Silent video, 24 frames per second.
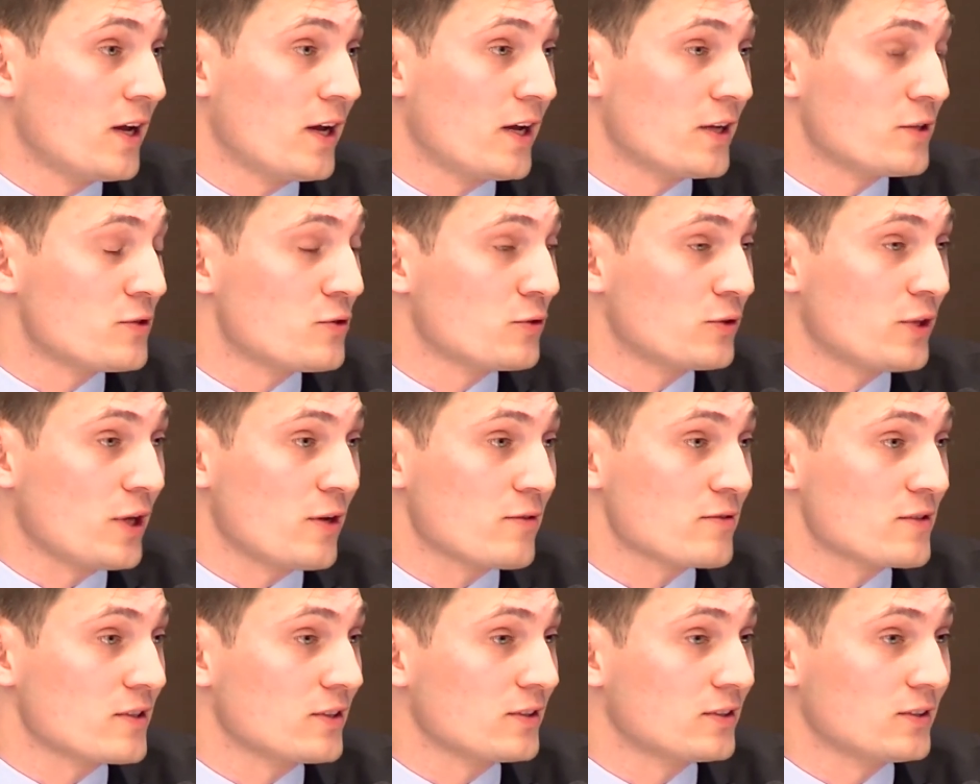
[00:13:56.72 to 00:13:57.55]
a
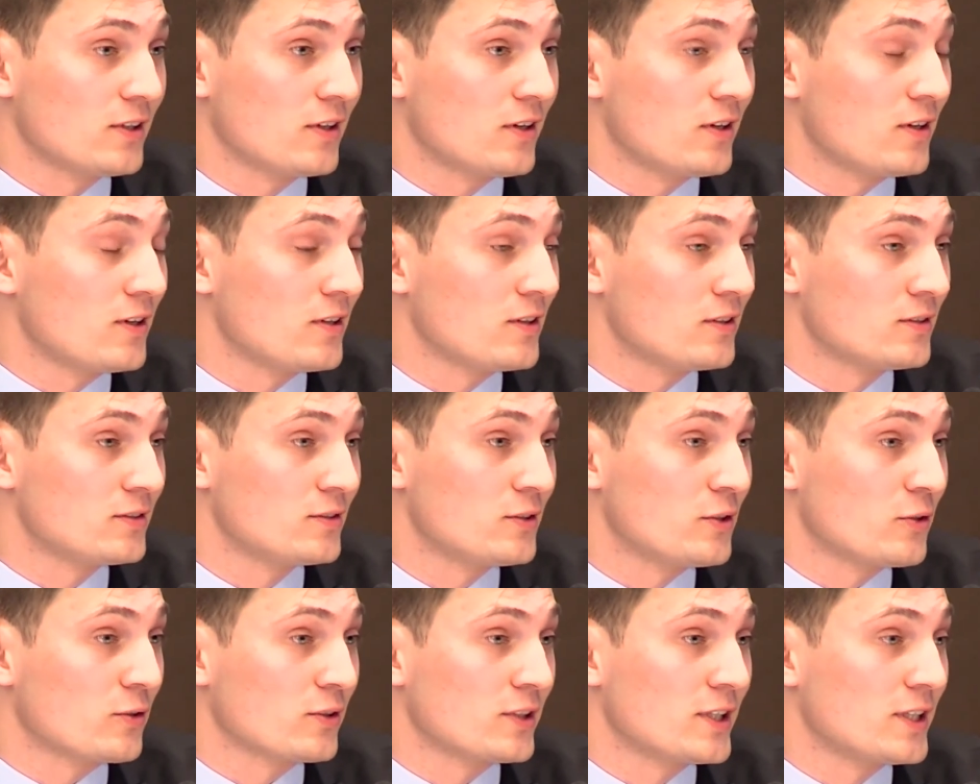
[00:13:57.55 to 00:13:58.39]

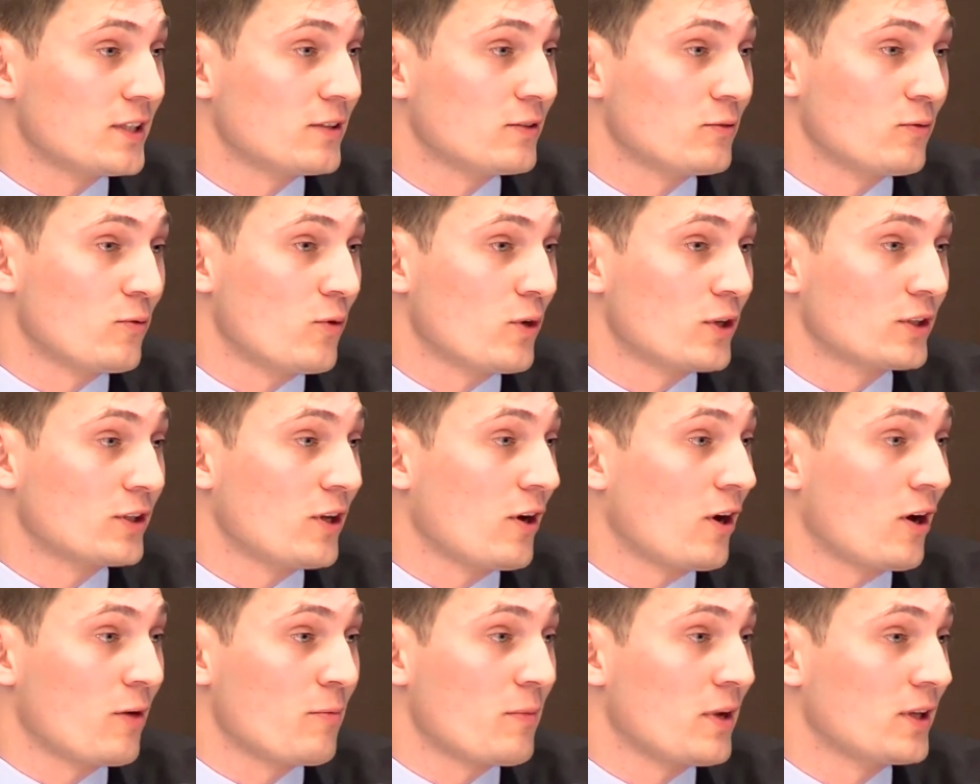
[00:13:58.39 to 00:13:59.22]
2013 Word
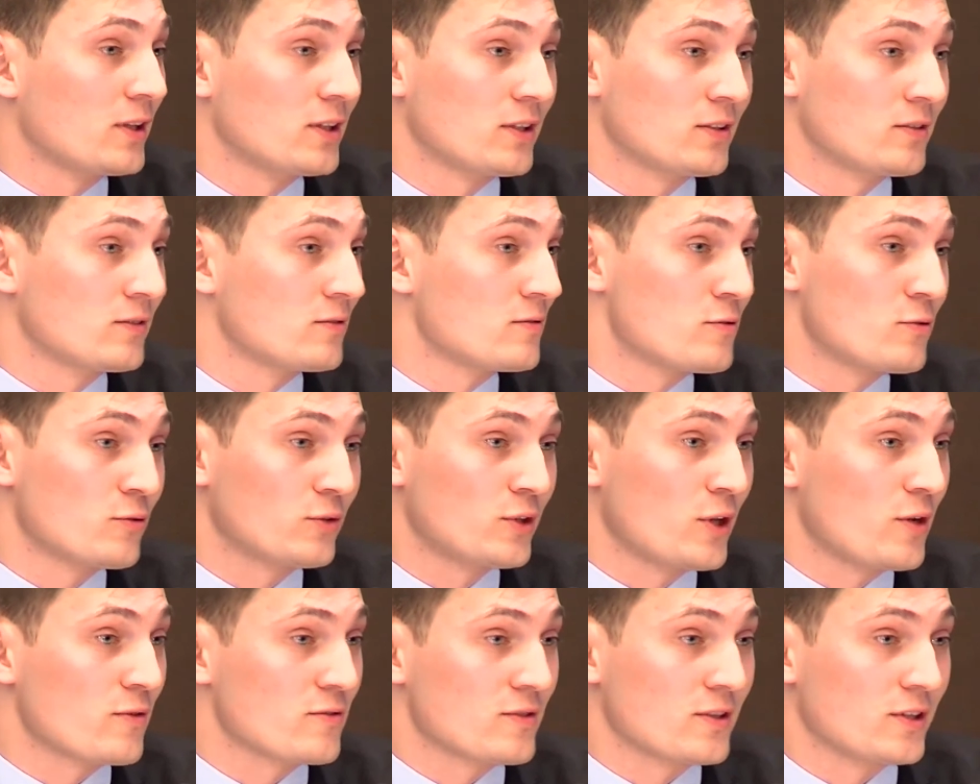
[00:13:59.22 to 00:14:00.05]
document in
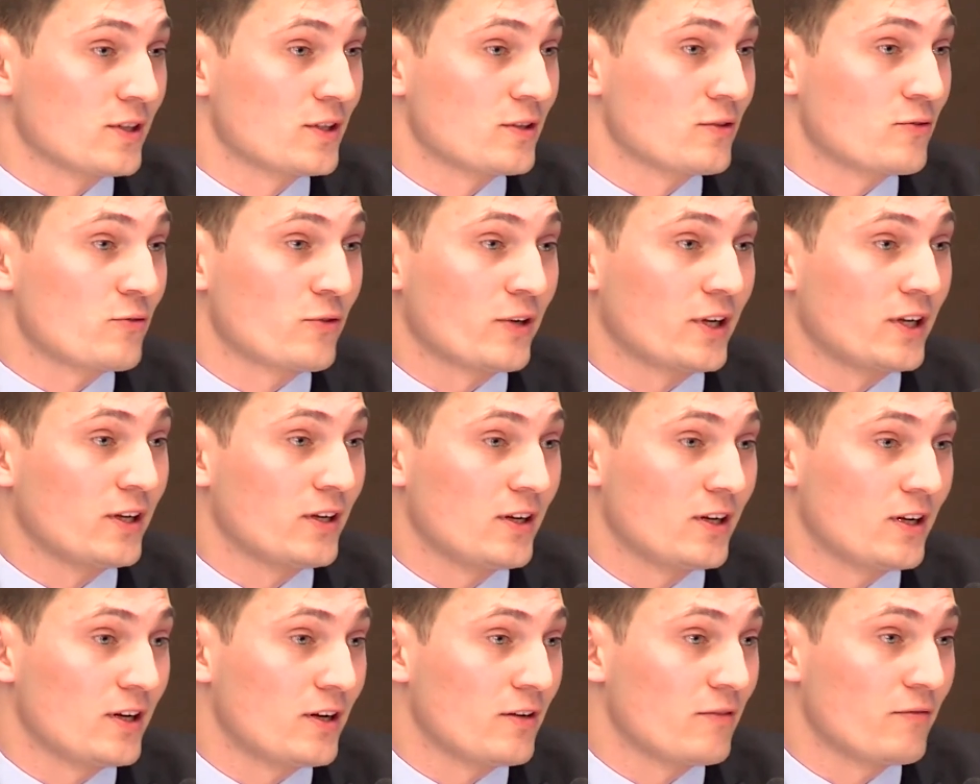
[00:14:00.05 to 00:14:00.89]
2003
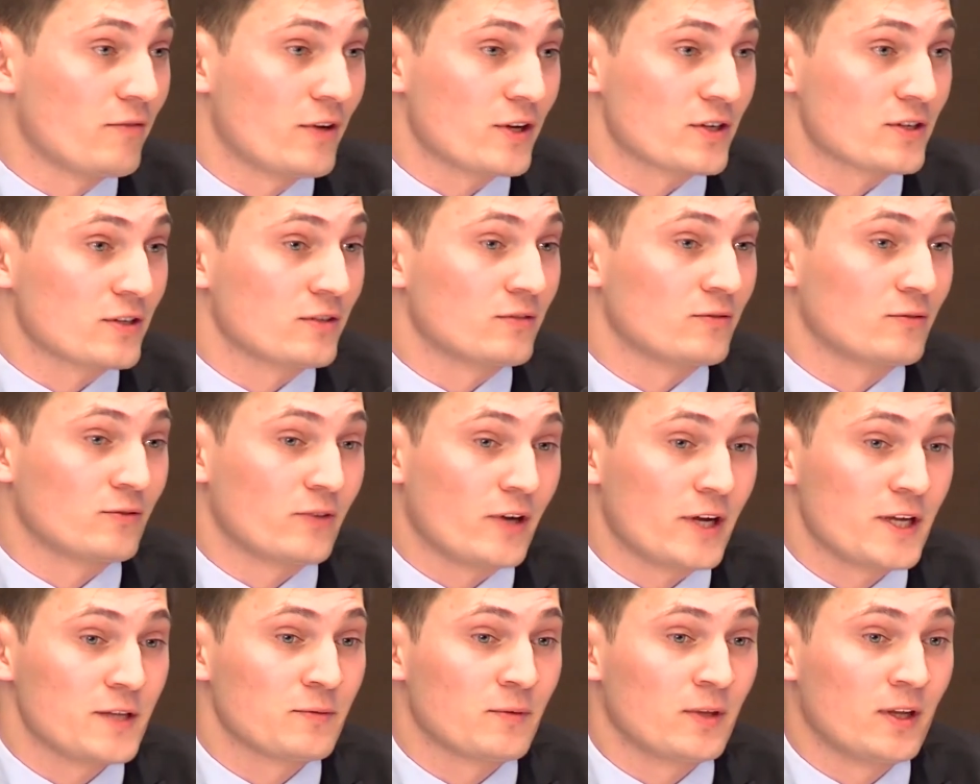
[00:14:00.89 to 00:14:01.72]
version,
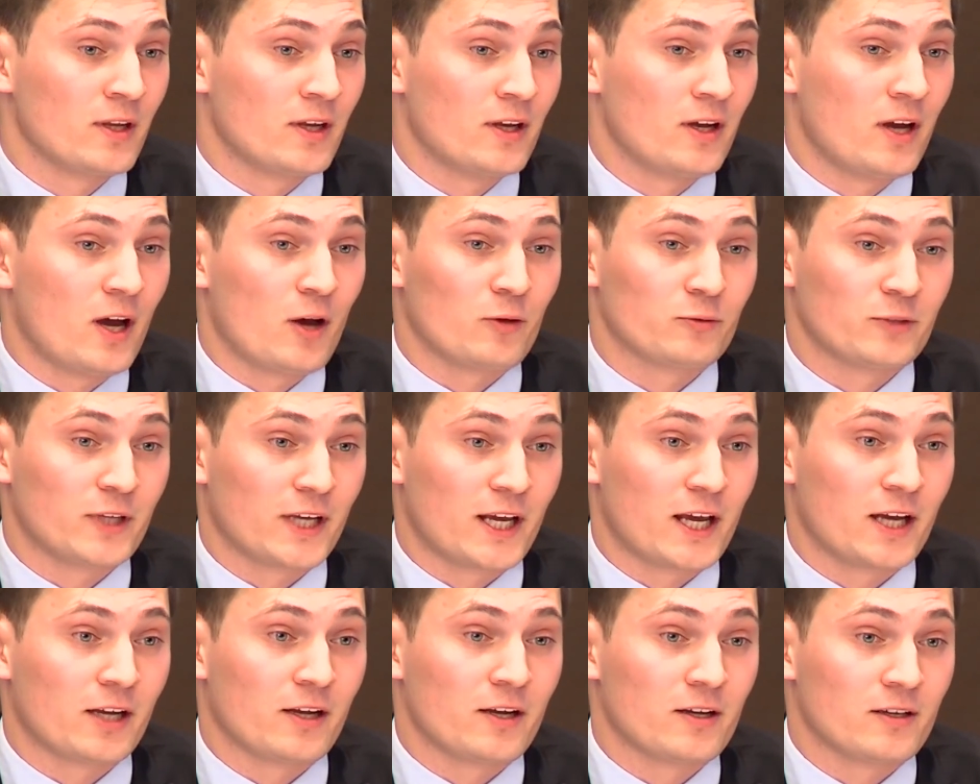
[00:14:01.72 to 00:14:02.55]
right? How they
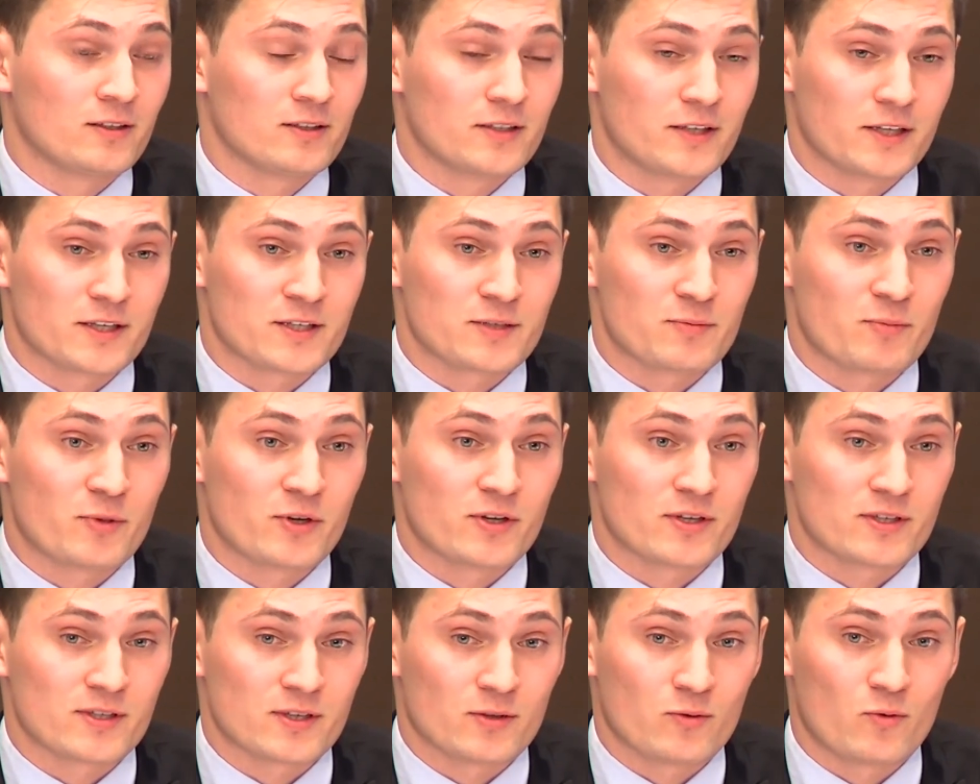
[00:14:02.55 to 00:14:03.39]
gonna
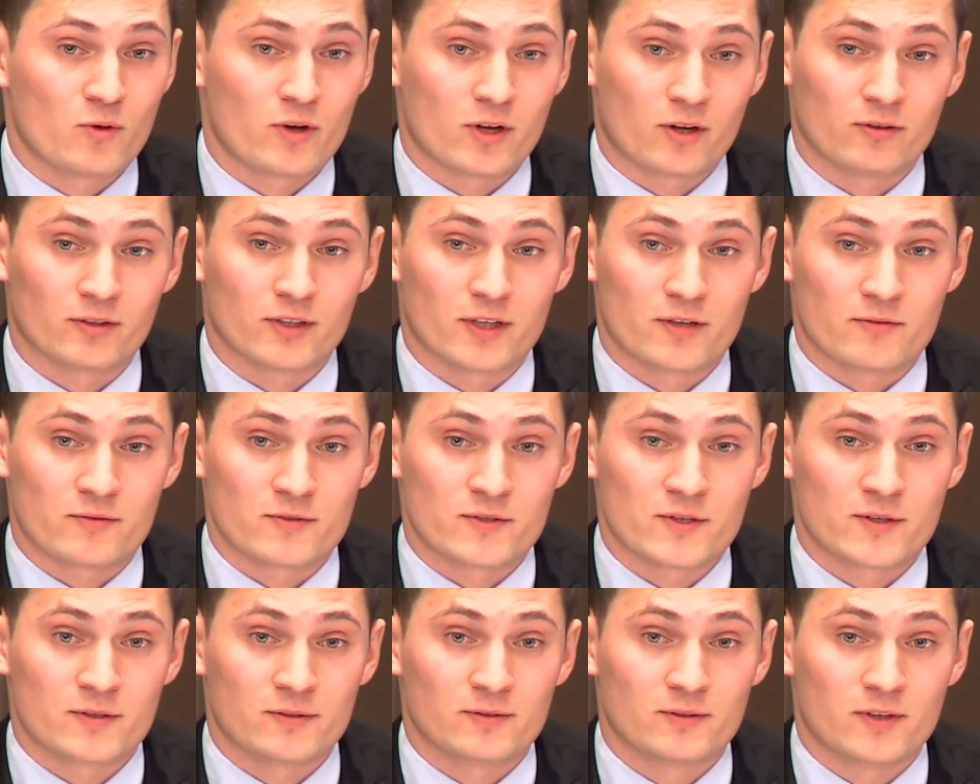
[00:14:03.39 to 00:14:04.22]
experience and work on
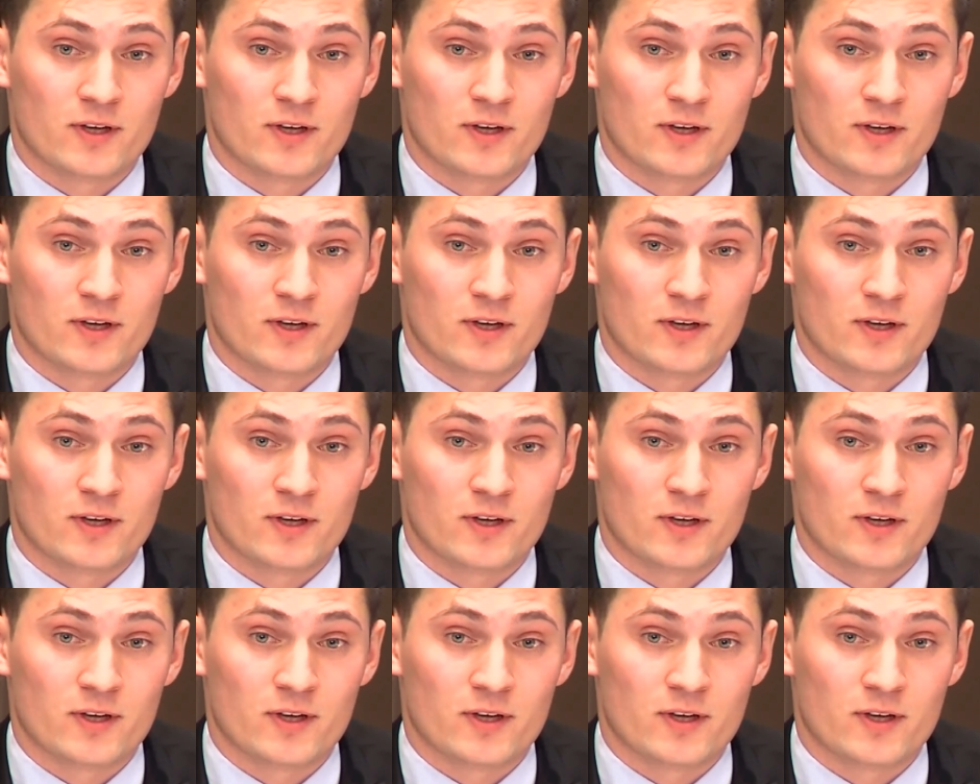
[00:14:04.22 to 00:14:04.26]
those?